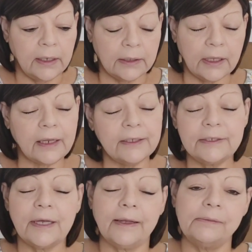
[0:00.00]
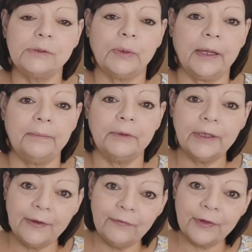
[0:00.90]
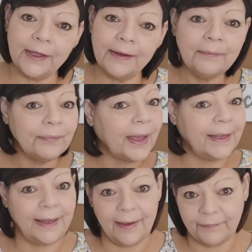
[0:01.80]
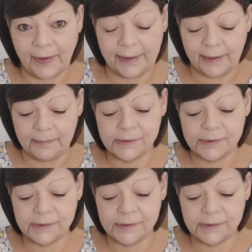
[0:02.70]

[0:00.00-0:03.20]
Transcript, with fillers: a lot of the times when I'm looking for them, I can't find them.